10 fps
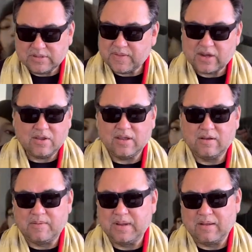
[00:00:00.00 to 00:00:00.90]
not that good.
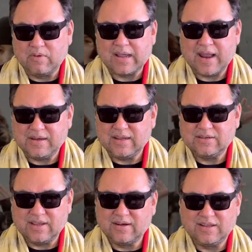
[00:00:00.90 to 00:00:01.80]
I mean, we kind of
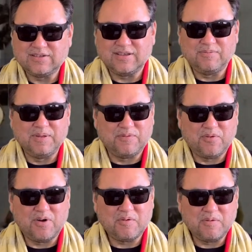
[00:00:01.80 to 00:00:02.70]
did Jen Lisa
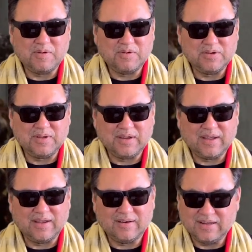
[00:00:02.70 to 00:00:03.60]
before when we were doing
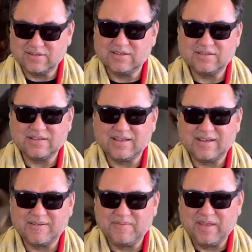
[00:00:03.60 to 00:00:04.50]
uh, Lisa's
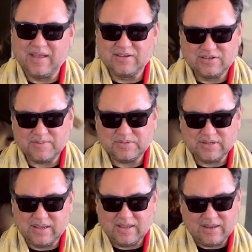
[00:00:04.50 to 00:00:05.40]
uh, ships,
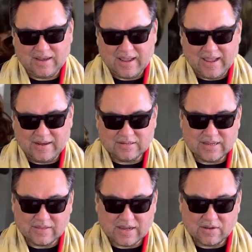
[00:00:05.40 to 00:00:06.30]
and it's
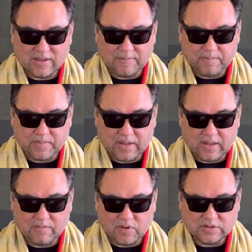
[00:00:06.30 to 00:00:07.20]
not that good, uh,
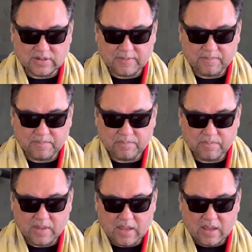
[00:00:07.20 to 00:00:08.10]
unfortunately.
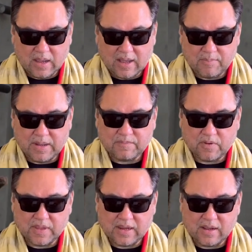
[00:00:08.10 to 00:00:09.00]
Uh, but
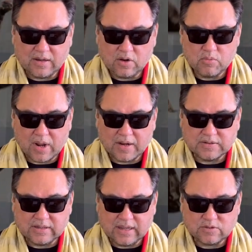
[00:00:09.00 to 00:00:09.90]
for the uh,
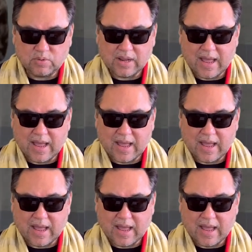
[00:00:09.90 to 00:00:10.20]
numerology, it's pretty